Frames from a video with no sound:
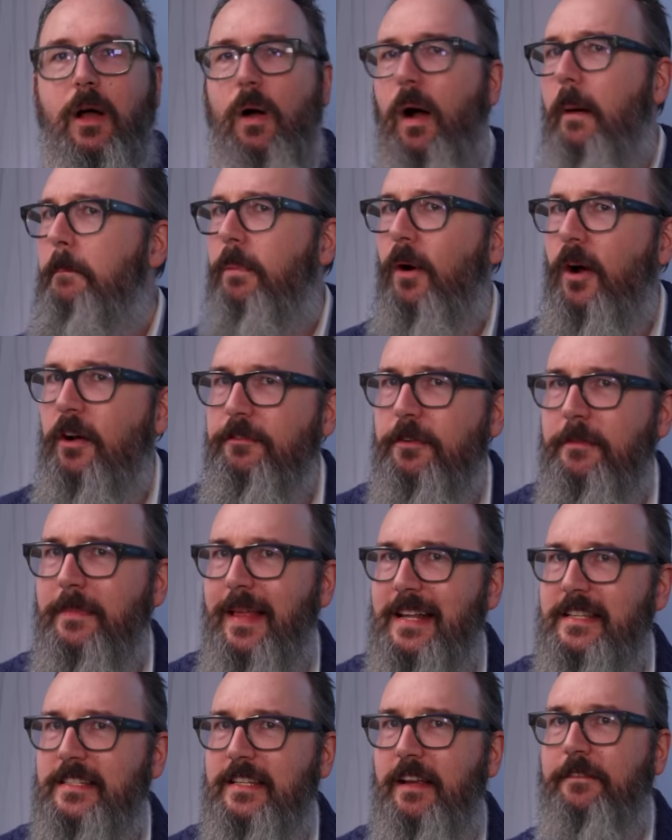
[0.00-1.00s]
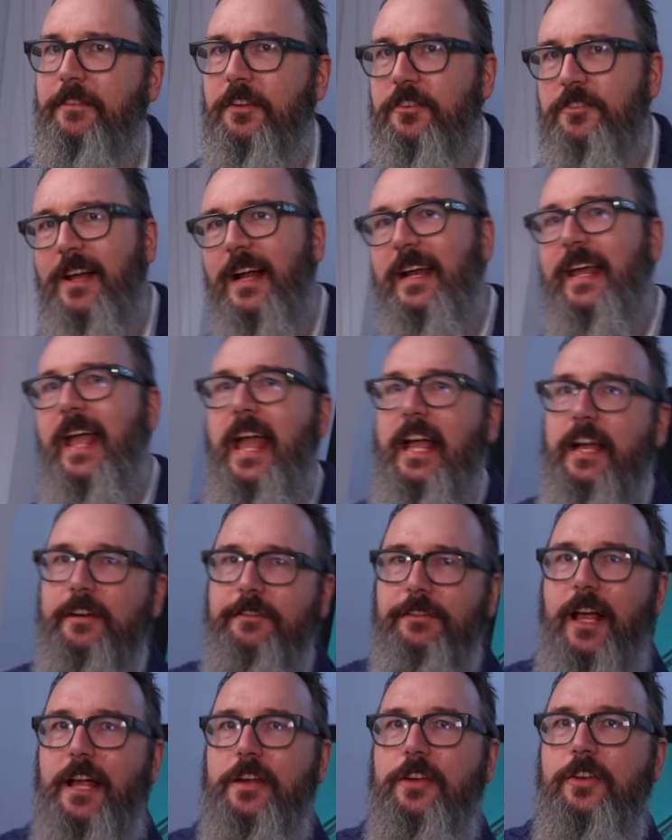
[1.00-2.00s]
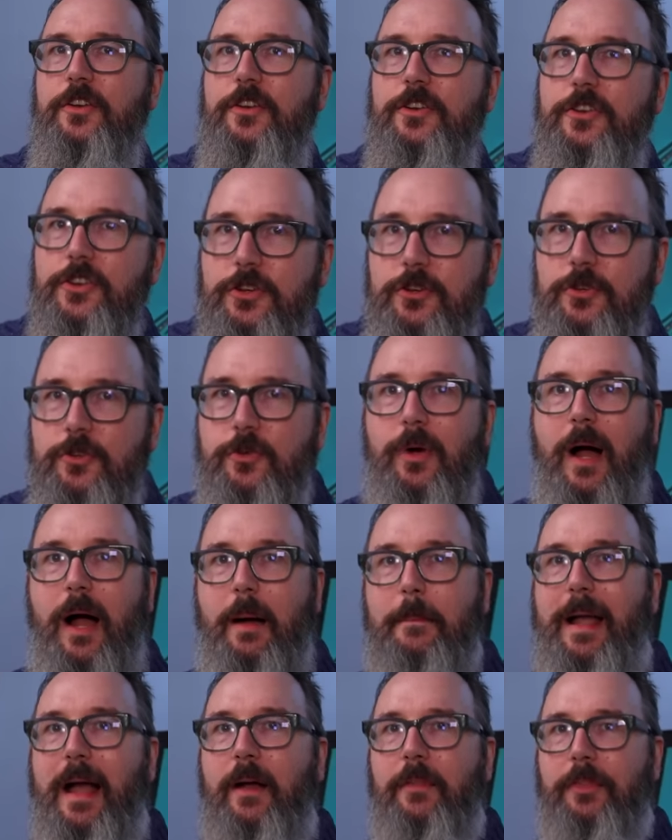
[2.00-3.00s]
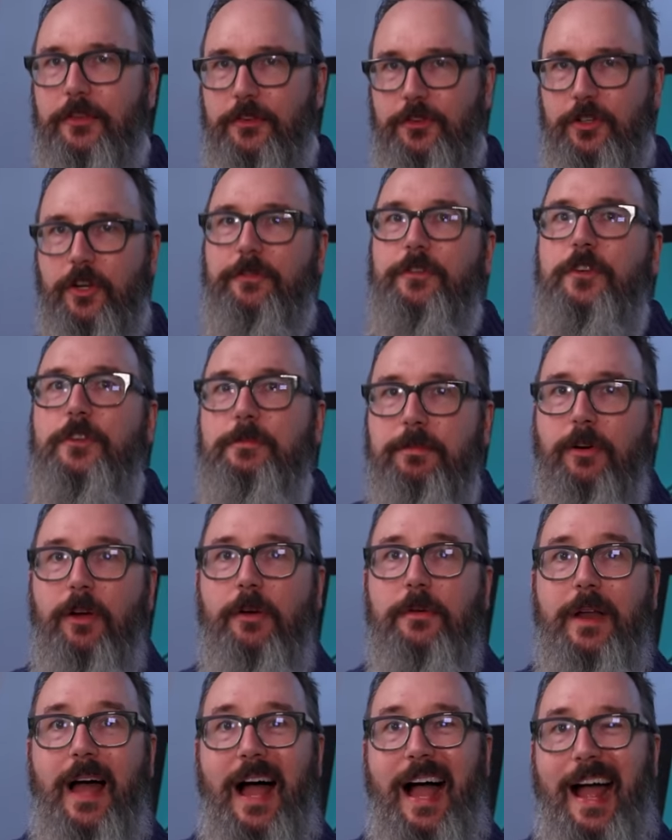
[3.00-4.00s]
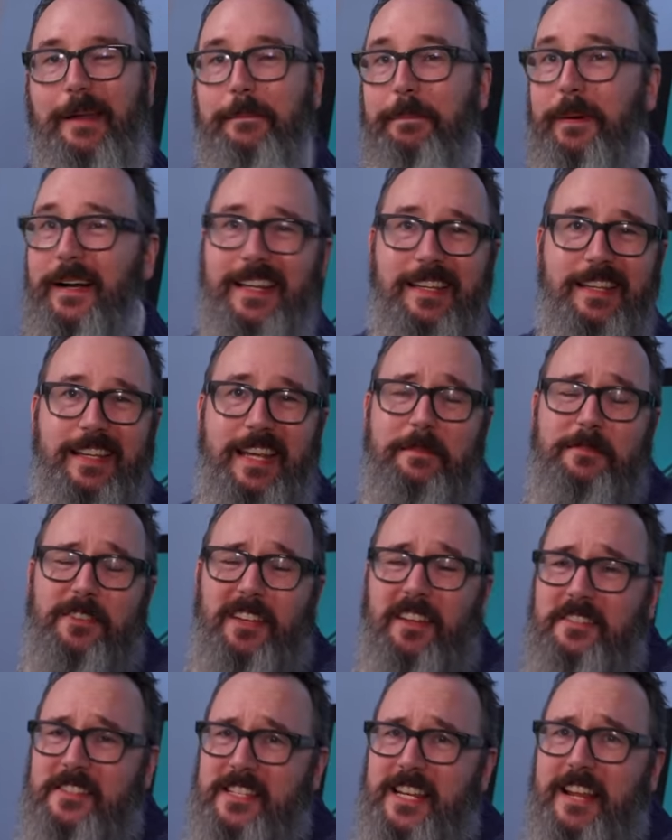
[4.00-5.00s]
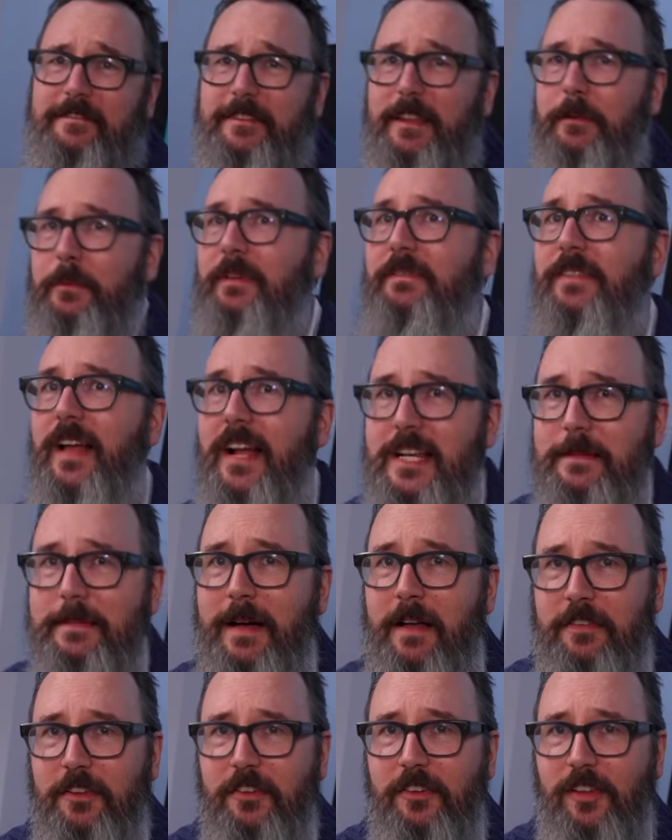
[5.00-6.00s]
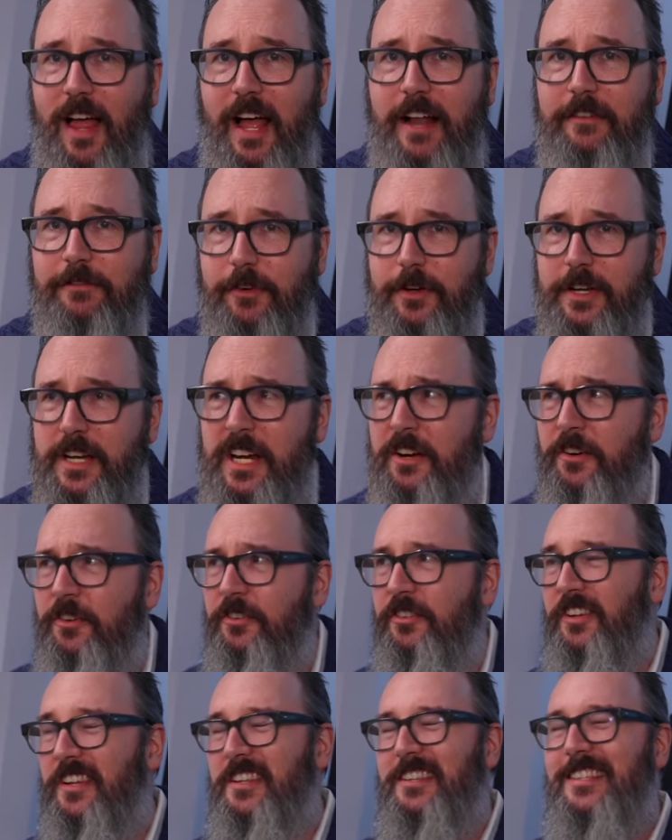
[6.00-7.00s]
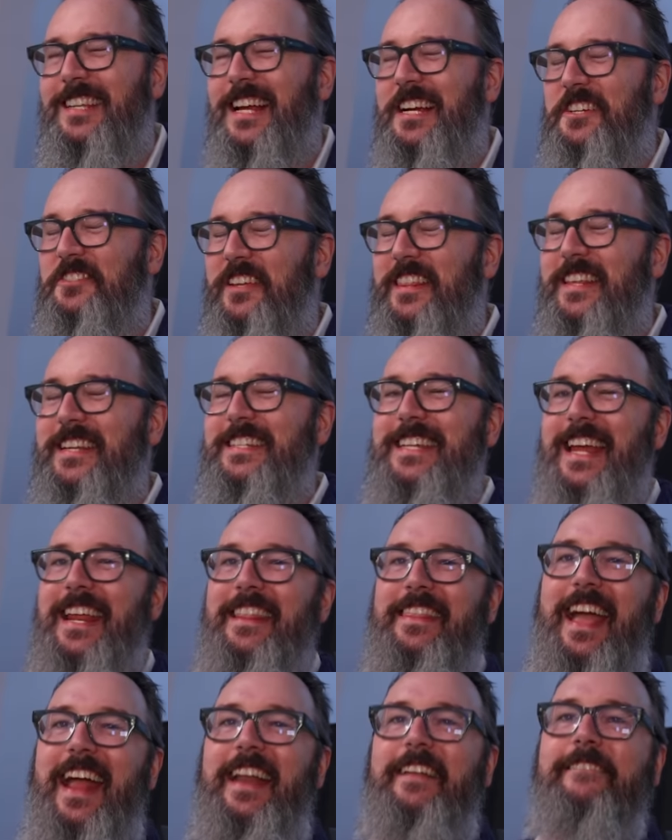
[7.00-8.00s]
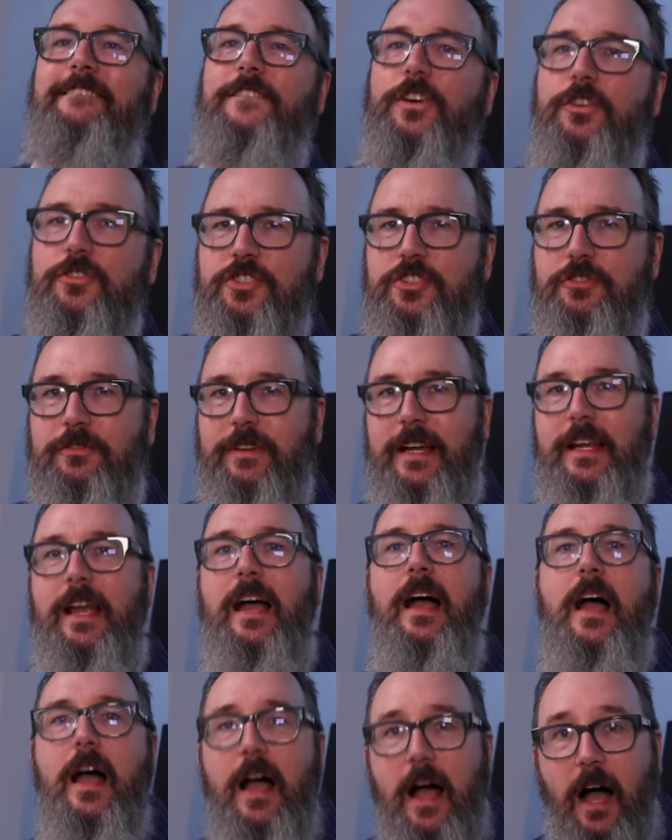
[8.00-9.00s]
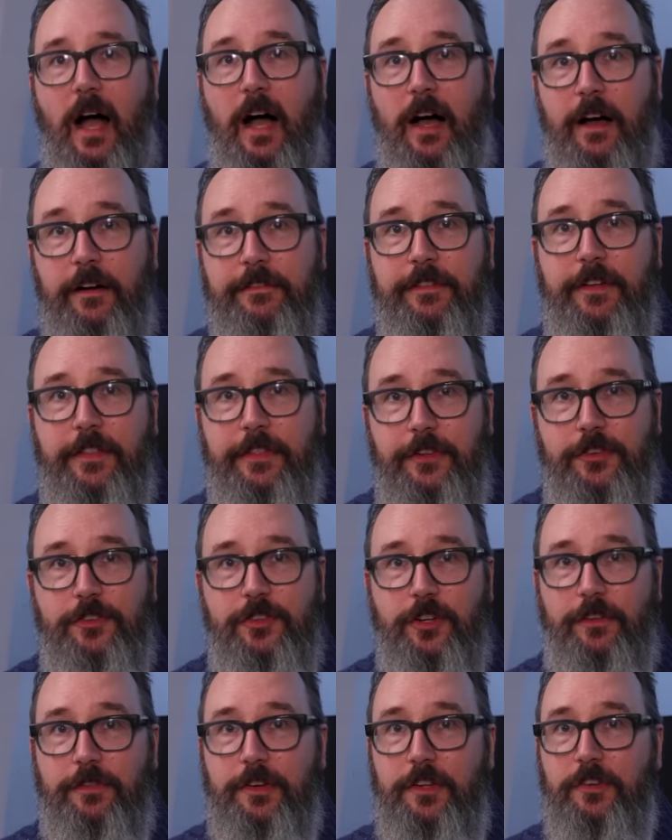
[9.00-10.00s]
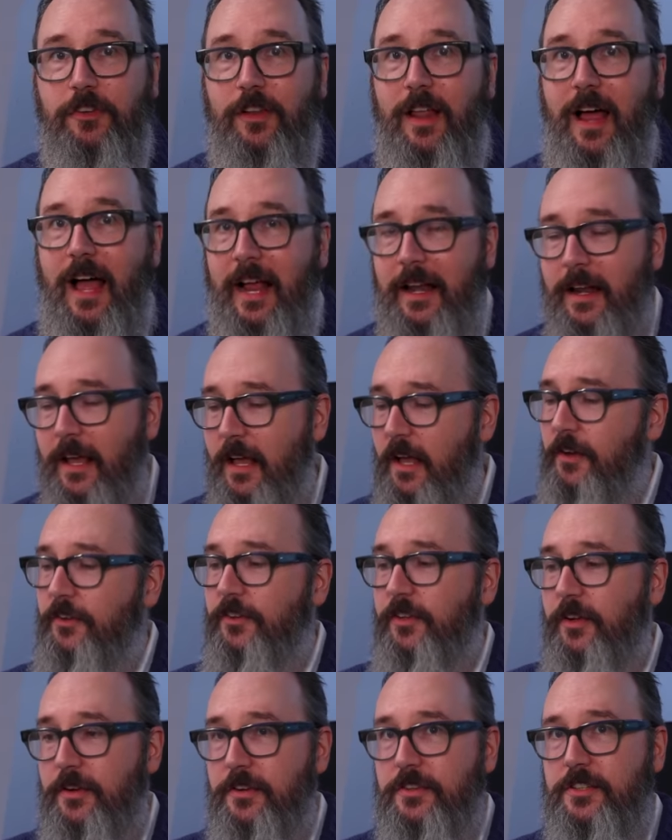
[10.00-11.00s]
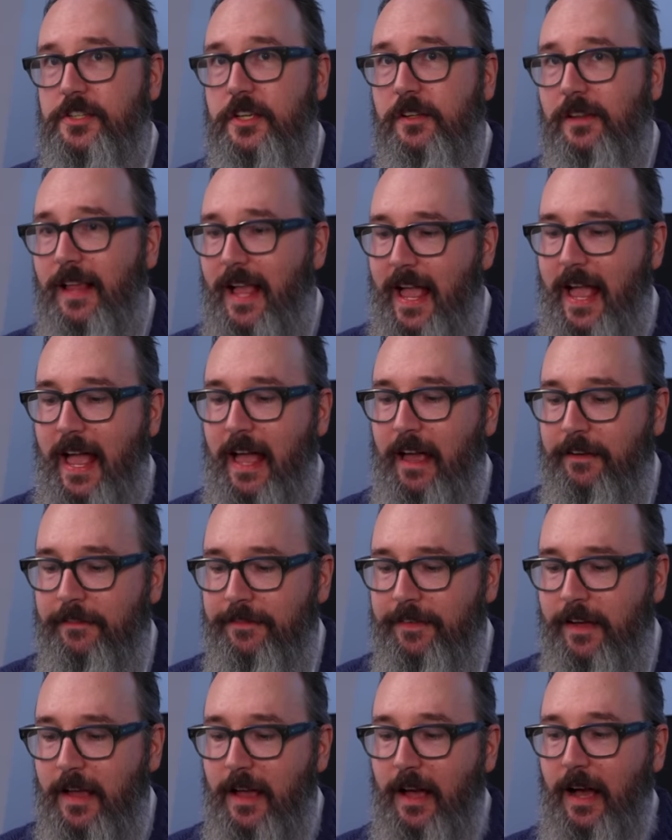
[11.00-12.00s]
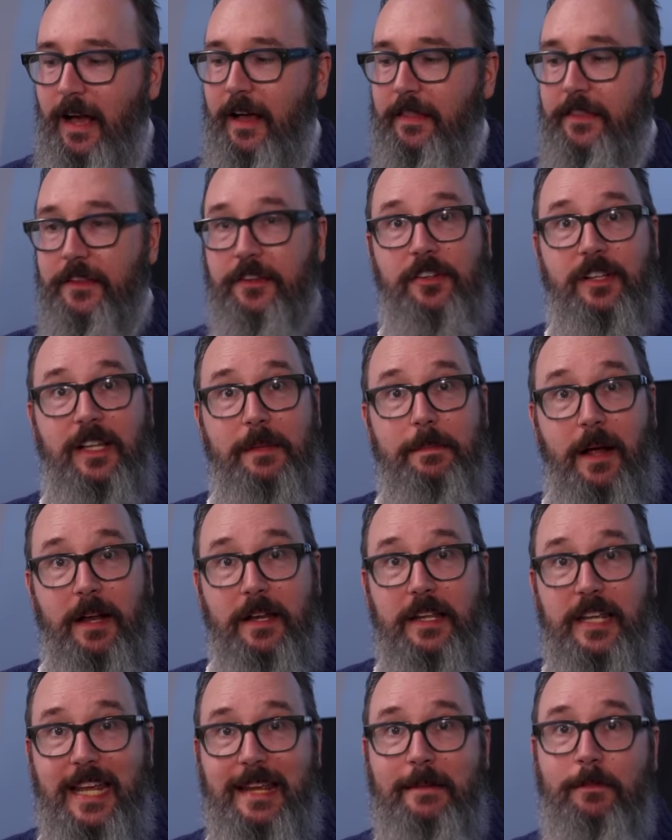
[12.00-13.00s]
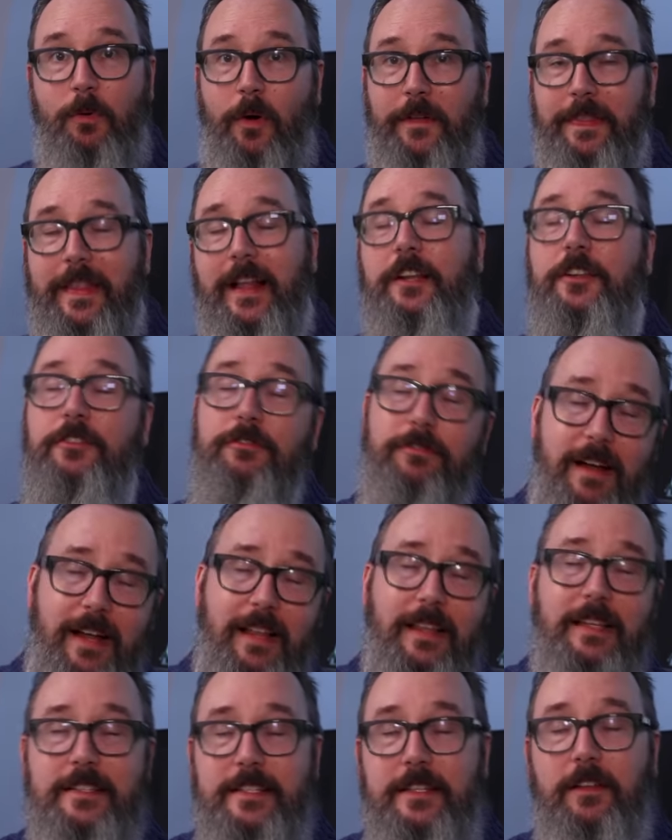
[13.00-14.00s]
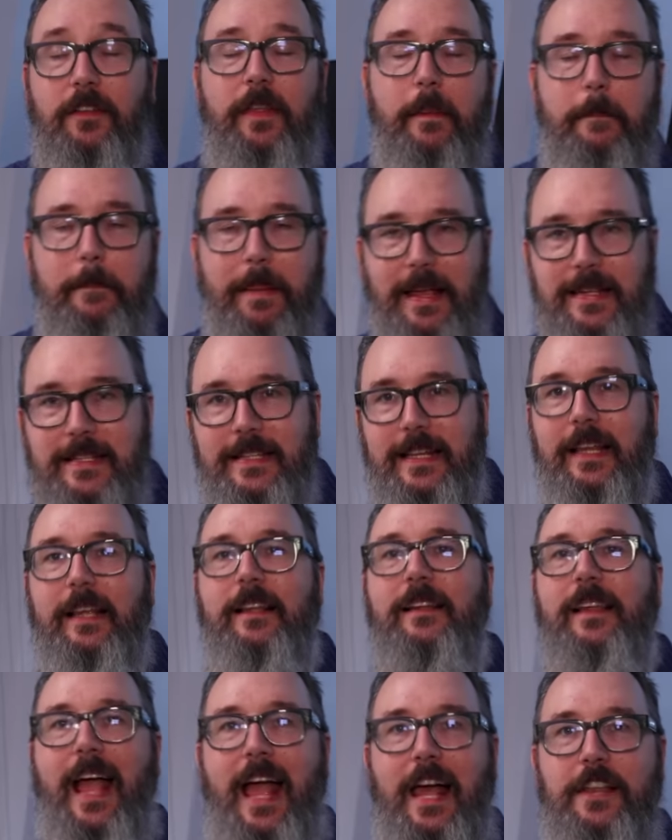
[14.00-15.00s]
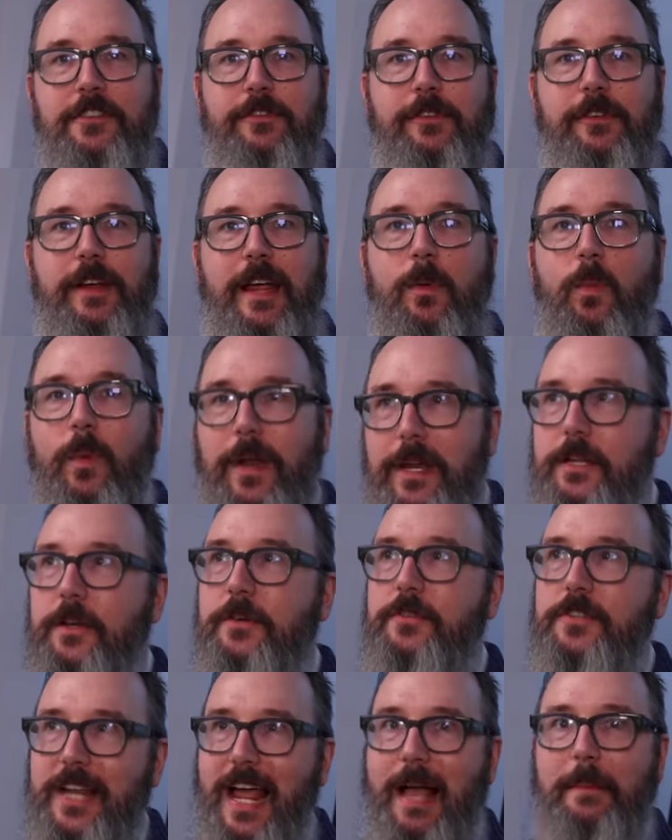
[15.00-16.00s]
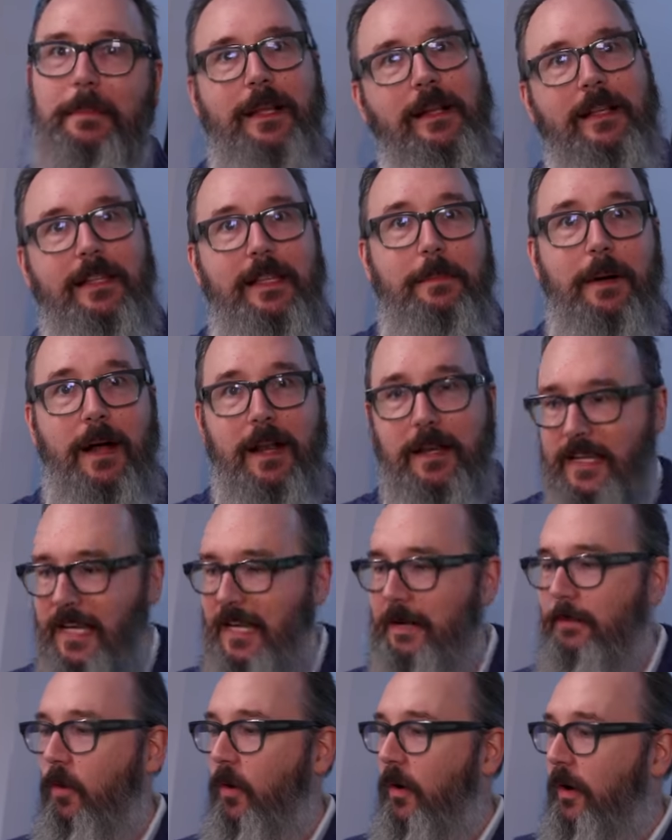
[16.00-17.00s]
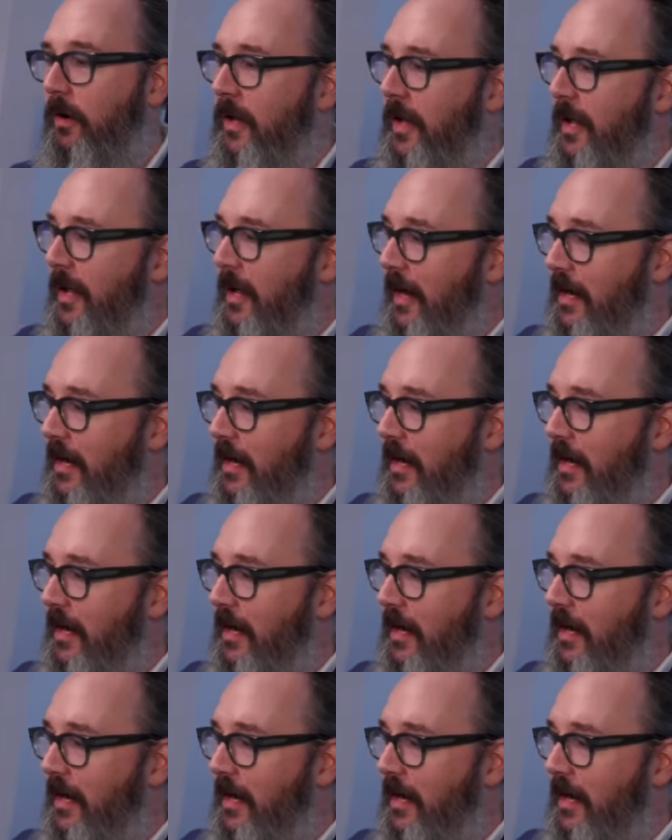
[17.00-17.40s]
Now, apart from that stuff, there's not a heck of a lot new about the Surface Pro 9, but it keeps all the stuff that we've liked about this line for years. This is actually the 10th anniversary of the Surface line. So you still have uh, this clip-on keyboard that is frankly still the best in class for a Windows tablet clip-on keyboard.